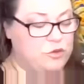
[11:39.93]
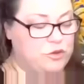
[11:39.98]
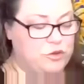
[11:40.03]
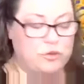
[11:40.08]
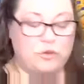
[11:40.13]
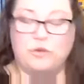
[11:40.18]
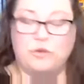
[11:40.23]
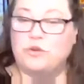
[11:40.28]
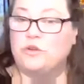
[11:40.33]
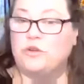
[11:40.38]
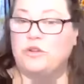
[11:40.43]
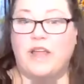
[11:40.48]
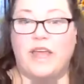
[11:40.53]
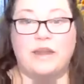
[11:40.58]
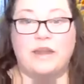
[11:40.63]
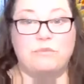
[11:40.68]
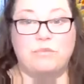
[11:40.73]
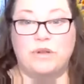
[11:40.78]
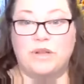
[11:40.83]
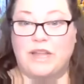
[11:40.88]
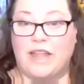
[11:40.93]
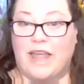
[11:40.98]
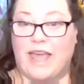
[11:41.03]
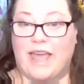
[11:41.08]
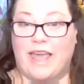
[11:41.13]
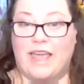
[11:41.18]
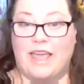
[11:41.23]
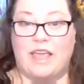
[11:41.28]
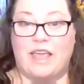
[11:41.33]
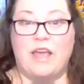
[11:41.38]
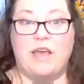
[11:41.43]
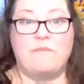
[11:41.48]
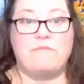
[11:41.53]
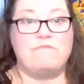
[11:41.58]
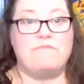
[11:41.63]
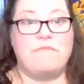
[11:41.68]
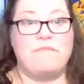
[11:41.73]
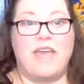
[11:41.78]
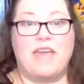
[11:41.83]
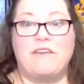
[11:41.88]
Doodle and play.
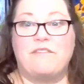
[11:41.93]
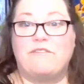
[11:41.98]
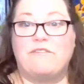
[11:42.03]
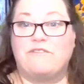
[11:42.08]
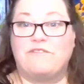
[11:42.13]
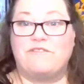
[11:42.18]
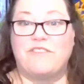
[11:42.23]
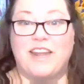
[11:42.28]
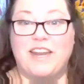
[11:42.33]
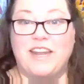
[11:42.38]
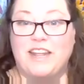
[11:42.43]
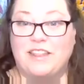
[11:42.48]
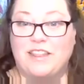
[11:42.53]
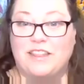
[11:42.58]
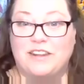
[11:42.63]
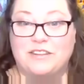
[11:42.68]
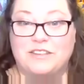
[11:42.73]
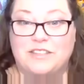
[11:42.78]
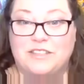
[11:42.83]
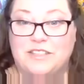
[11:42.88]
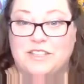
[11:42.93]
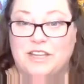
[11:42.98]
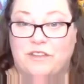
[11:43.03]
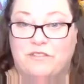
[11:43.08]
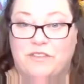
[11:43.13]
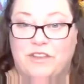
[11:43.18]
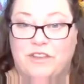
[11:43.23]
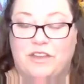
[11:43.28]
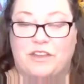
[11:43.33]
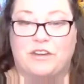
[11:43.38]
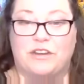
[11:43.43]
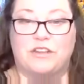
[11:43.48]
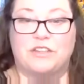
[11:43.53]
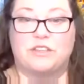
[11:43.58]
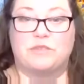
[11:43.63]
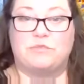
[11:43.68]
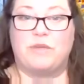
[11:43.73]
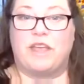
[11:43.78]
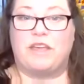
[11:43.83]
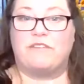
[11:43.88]
Make funny little stick
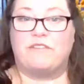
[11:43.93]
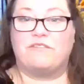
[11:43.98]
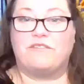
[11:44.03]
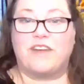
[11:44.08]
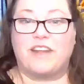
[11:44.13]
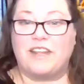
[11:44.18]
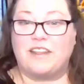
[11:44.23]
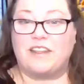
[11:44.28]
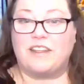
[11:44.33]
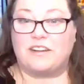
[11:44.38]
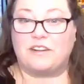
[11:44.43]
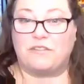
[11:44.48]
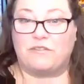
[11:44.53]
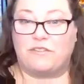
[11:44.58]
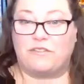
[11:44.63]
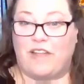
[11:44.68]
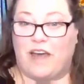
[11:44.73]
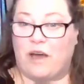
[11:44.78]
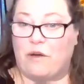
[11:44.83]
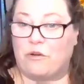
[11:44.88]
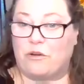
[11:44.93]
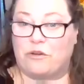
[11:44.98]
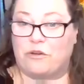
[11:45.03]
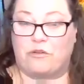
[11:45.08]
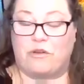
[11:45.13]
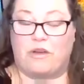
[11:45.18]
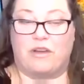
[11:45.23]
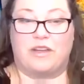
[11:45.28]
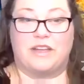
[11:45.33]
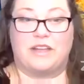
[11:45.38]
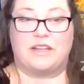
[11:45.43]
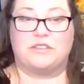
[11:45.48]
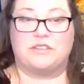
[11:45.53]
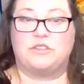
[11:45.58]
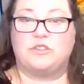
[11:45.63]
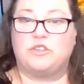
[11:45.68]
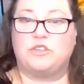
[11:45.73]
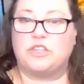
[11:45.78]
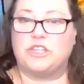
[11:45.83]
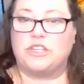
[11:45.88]
figures, make funny little flower
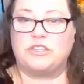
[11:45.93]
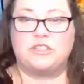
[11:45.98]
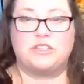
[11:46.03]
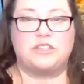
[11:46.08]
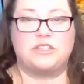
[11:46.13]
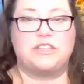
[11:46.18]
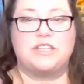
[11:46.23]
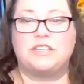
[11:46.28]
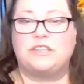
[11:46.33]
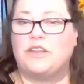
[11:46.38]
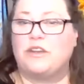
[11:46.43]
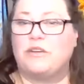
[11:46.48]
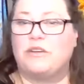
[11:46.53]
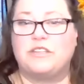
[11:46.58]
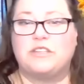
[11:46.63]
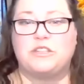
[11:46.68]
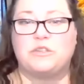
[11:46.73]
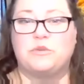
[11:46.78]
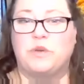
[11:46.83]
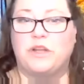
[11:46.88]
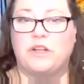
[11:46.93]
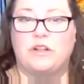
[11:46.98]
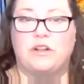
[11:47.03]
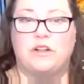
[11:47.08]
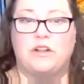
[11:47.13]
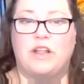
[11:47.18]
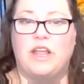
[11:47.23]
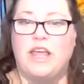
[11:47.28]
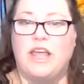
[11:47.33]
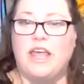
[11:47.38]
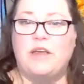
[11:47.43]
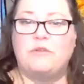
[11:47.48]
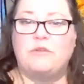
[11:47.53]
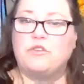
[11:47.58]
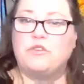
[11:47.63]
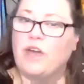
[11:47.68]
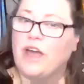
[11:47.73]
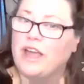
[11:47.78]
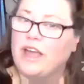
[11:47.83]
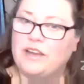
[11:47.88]
drawings. Just sit there and squiggle,
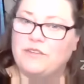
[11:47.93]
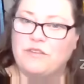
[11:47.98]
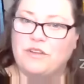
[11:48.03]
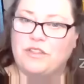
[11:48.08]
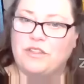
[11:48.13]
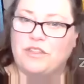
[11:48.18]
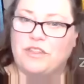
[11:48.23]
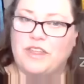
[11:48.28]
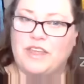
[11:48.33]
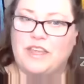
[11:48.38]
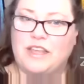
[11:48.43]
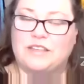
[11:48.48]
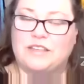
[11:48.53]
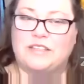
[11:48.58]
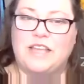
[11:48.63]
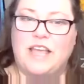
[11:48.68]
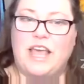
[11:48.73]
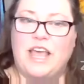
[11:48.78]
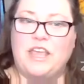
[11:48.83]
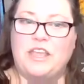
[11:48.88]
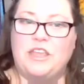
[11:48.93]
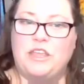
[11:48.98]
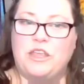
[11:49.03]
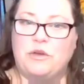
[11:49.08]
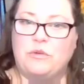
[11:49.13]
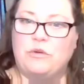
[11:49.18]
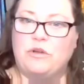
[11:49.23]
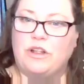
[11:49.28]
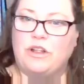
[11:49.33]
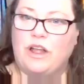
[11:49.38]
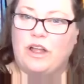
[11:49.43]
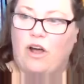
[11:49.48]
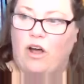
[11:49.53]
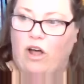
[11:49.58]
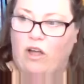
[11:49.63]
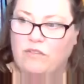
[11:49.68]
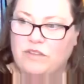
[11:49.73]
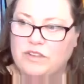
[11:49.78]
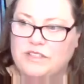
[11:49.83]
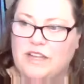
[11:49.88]
try different things. You will
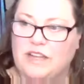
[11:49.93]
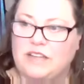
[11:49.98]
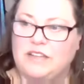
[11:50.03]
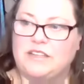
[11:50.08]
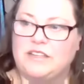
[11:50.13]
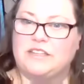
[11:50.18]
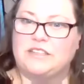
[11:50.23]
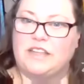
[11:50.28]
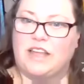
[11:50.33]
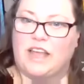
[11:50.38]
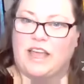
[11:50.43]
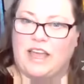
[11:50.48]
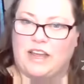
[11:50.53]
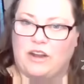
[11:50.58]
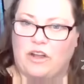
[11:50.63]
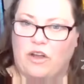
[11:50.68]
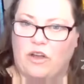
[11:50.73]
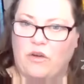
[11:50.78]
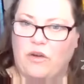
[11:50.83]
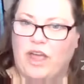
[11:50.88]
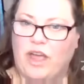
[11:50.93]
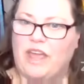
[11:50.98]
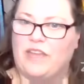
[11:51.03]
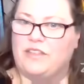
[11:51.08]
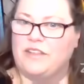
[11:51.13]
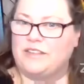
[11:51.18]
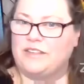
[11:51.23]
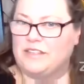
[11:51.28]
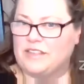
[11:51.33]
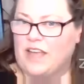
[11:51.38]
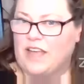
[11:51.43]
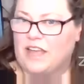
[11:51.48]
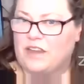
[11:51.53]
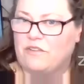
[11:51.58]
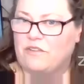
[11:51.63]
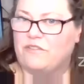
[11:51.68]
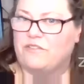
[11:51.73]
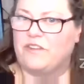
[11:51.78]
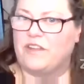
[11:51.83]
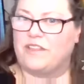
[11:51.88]
all of a sudden decide, oh, hey, this is kind of
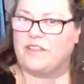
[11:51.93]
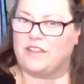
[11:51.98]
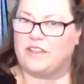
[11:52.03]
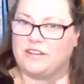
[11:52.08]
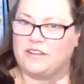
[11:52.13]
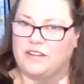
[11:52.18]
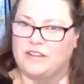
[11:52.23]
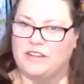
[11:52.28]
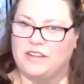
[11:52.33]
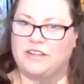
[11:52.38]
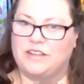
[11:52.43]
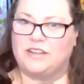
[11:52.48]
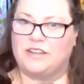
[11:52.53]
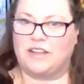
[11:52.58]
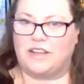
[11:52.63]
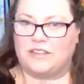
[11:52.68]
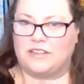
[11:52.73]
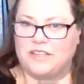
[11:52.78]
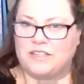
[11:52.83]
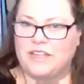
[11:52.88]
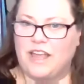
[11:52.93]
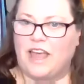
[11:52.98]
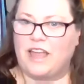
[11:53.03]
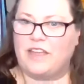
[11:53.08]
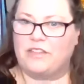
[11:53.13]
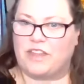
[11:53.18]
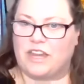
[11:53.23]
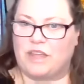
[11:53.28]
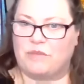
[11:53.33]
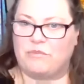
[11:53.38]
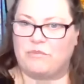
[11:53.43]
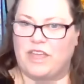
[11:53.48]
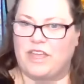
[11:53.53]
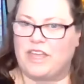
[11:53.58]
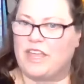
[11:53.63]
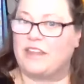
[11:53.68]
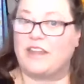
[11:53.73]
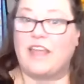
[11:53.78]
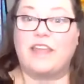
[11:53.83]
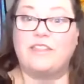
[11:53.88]
a fun little design that I'm
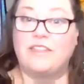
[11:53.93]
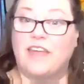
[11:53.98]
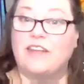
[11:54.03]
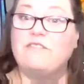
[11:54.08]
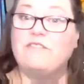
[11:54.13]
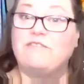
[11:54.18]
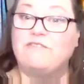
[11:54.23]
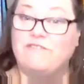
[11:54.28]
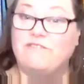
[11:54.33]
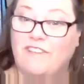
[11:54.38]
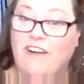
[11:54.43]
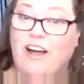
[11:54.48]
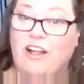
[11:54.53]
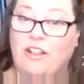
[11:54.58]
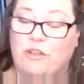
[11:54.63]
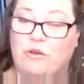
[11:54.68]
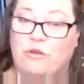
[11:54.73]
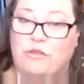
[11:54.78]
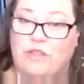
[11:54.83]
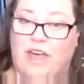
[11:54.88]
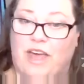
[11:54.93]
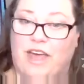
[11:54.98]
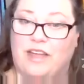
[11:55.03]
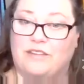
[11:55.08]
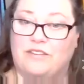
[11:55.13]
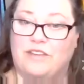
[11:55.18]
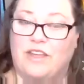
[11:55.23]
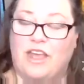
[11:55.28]
making, and then follow that.